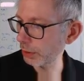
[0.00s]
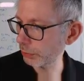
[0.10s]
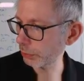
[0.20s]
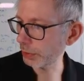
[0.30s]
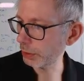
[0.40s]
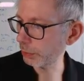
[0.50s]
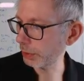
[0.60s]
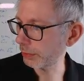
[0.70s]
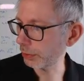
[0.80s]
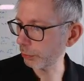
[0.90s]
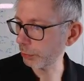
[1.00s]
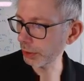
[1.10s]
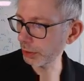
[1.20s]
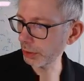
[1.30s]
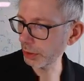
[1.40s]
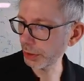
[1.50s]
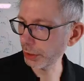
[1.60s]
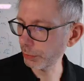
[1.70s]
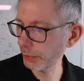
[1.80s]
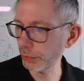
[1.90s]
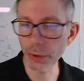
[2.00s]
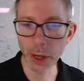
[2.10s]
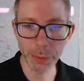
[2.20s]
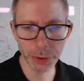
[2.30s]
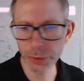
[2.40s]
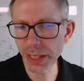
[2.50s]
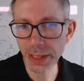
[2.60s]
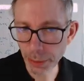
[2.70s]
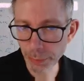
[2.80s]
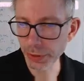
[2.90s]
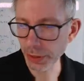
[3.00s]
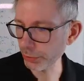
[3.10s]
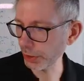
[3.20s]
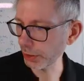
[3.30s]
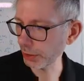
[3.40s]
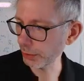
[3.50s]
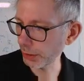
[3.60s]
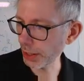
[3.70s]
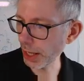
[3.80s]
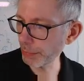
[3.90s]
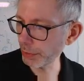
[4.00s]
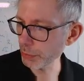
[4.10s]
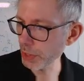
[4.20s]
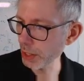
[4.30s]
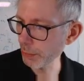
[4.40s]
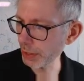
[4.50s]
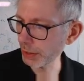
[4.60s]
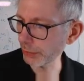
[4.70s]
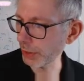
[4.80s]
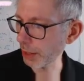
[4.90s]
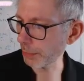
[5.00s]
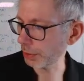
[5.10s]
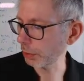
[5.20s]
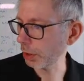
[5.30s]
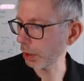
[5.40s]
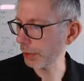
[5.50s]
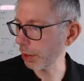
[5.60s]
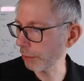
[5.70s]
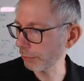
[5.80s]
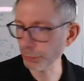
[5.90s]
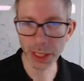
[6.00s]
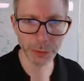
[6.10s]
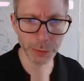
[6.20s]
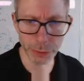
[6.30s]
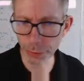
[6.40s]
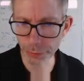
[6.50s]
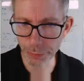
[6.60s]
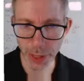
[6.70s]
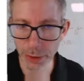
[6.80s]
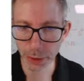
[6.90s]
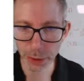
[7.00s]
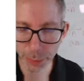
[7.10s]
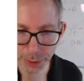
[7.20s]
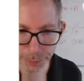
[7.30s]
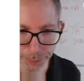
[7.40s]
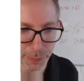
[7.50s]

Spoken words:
So a decrease in the real, an increase in the nominal. So that can potentially happen, but it doesn't happen all that often. One has to look for that a little bit.